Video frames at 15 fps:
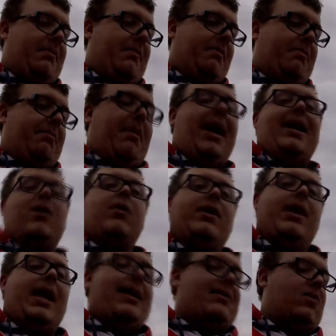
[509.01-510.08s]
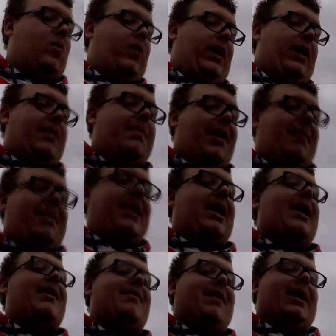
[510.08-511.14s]
might only last a week, maybe
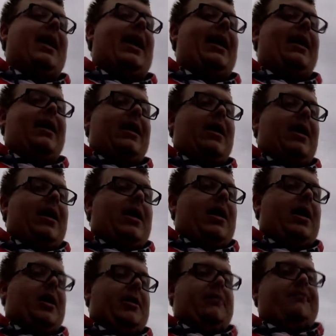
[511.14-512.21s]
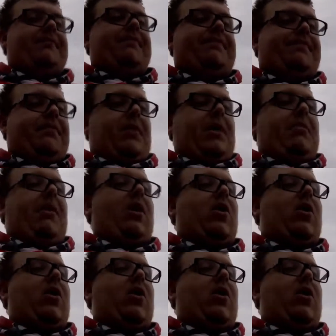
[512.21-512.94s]
not even that. My